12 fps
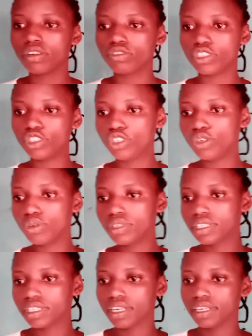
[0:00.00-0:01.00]

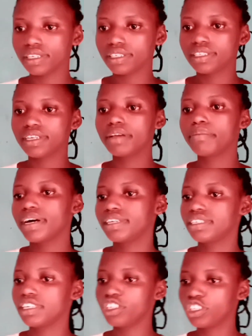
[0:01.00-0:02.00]
reduce
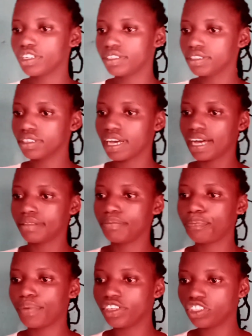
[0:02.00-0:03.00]
stigmatization
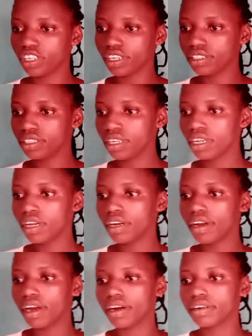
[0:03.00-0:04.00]
and patient
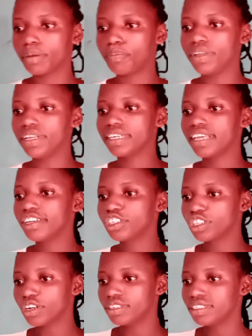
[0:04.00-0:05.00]

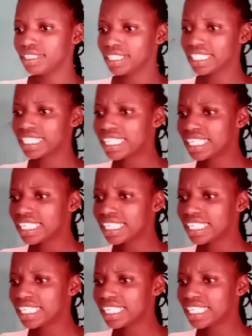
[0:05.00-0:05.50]
replications.